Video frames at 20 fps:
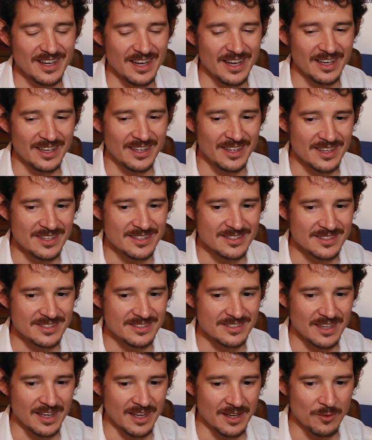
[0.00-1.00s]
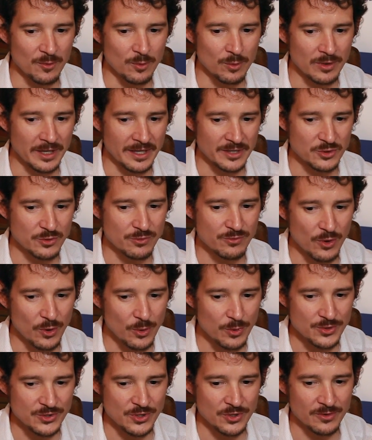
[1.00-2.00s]
I guess I would like to
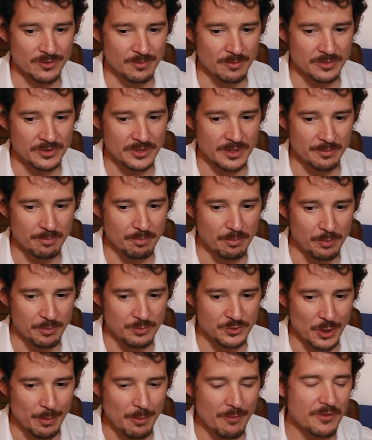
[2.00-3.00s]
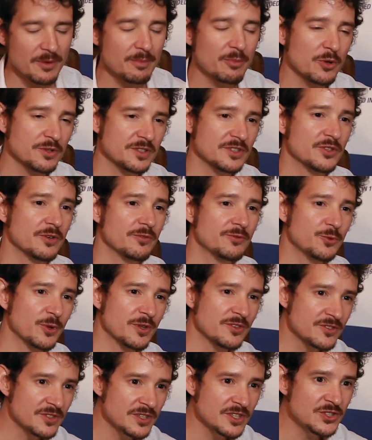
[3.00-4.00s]
focus on the some of the process of
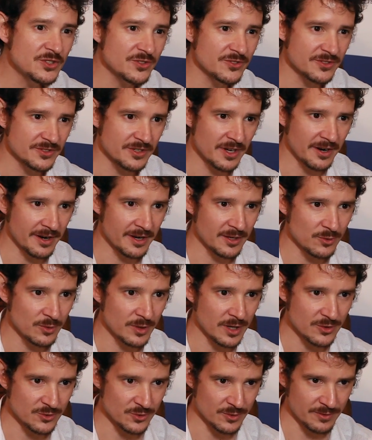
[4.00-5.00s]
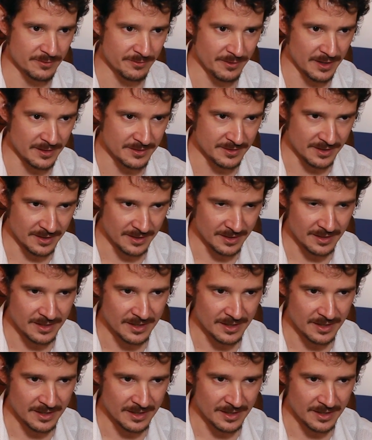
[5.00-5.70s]
transitions that higher education is facing